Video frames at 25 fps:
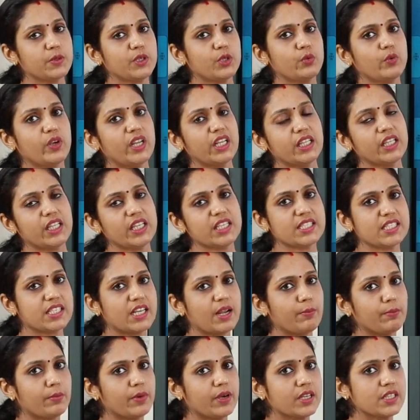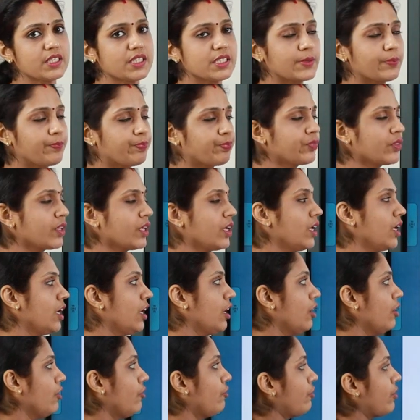between these numbers?
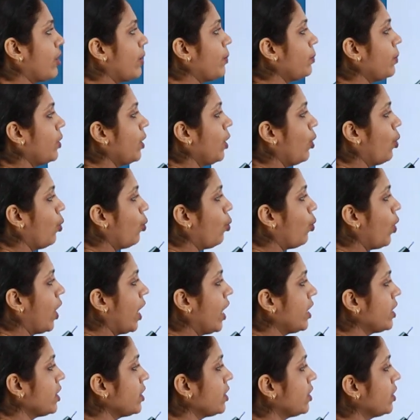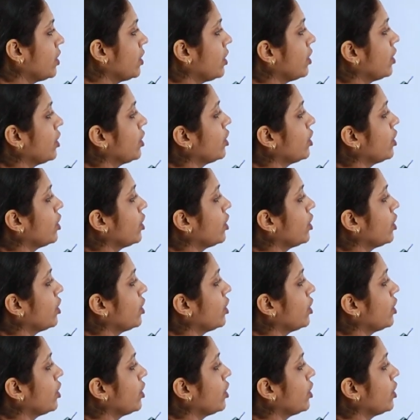From 1